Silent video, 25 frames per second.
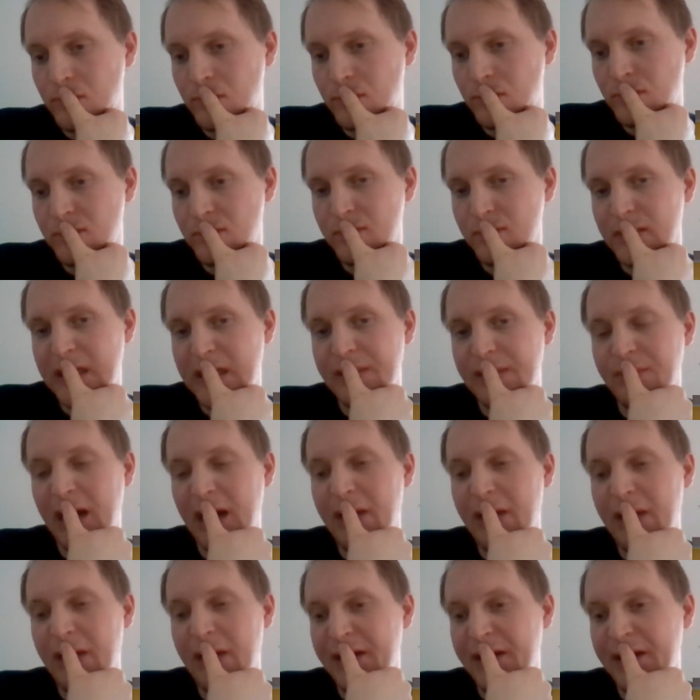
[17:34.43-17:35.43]
In
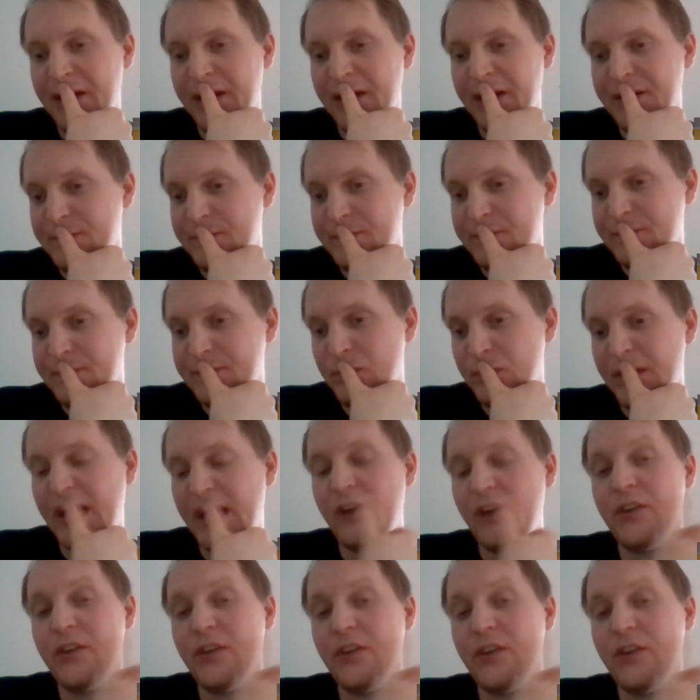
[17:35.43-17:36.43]
my mind.
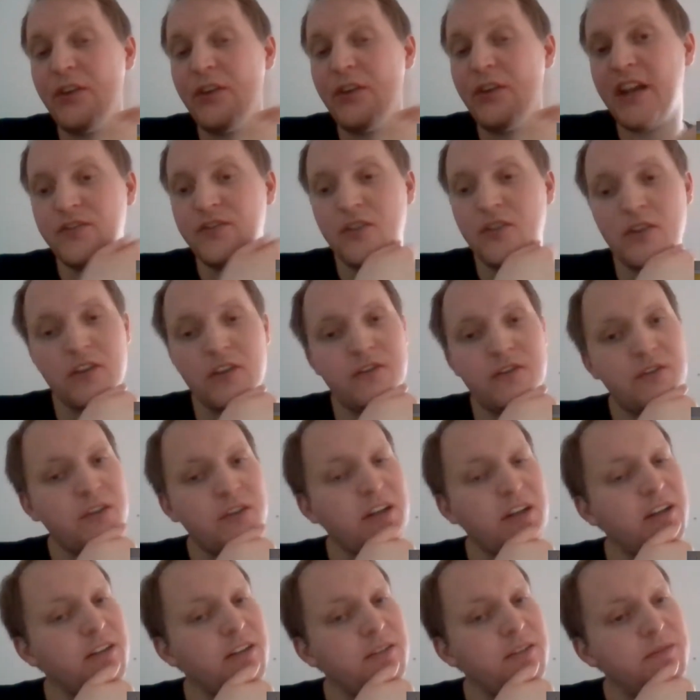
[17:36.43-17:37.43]
Now it's like
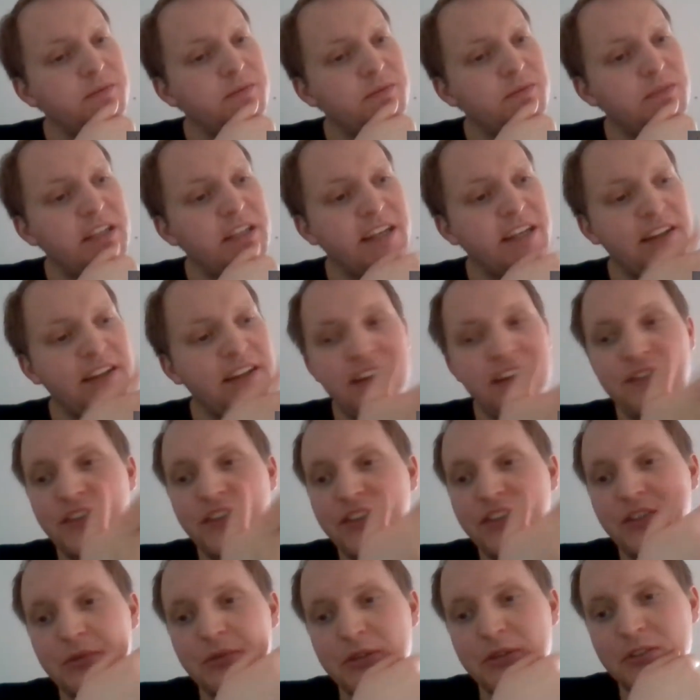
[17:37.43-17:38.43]
404, like
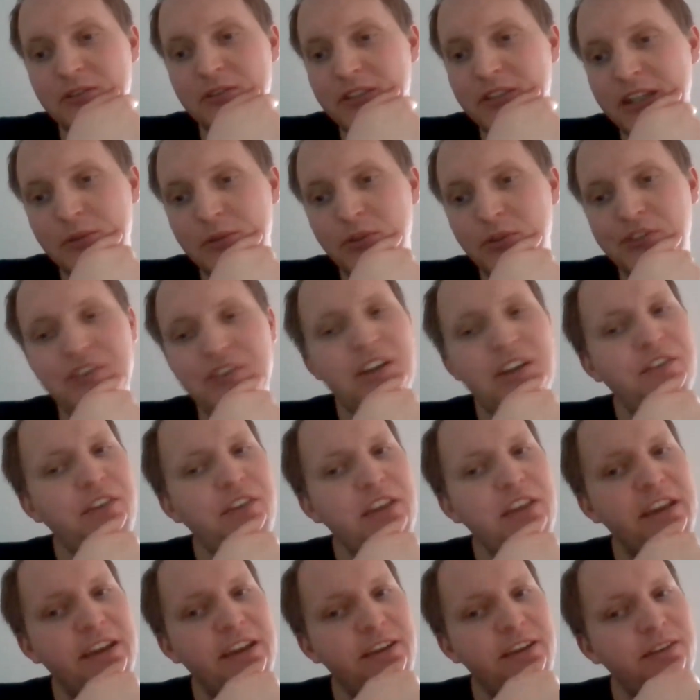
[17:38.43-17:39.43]
invisible. It was never
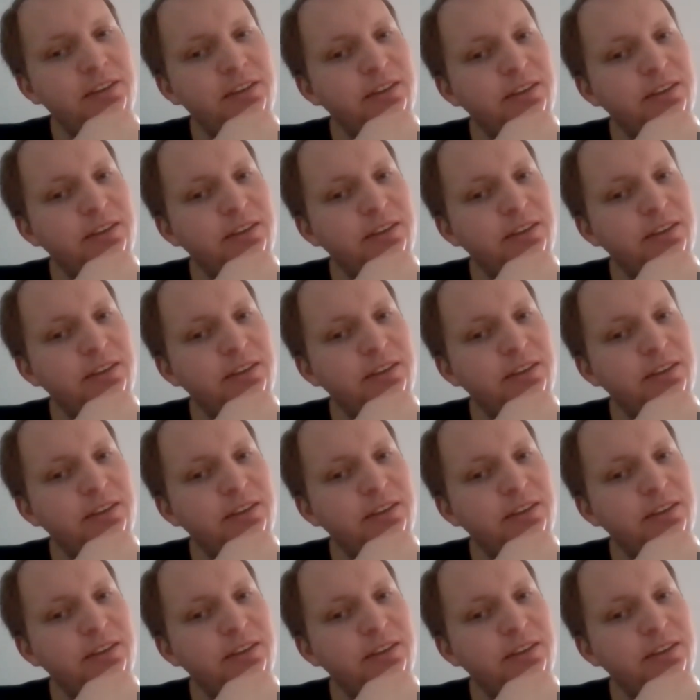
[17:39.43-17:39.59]
there.